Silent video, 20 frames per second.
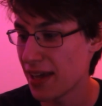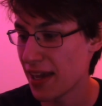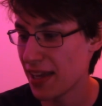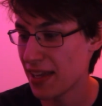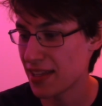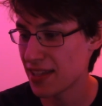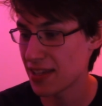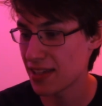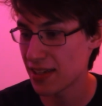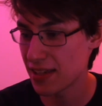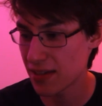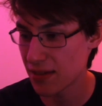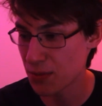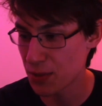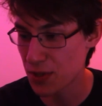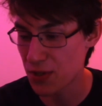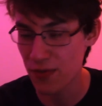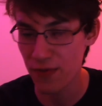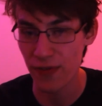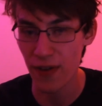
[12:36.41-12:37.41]
It
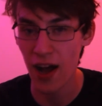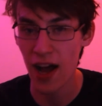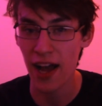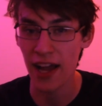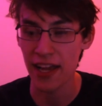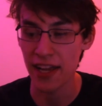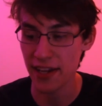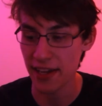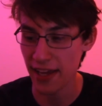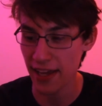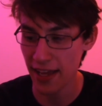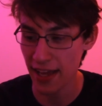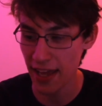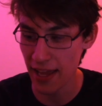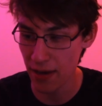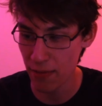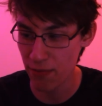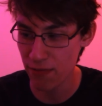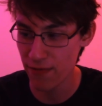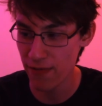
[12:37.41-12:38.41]
was fine.
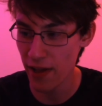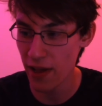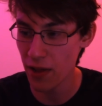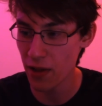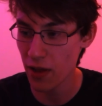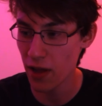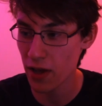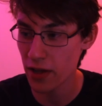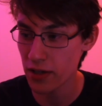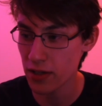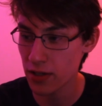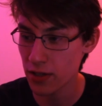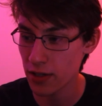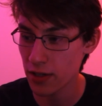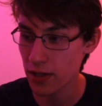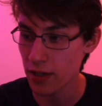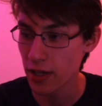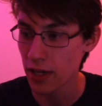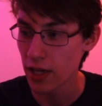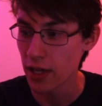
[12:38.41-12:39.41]
It fell
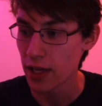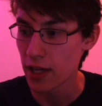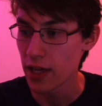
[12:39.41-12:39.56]
under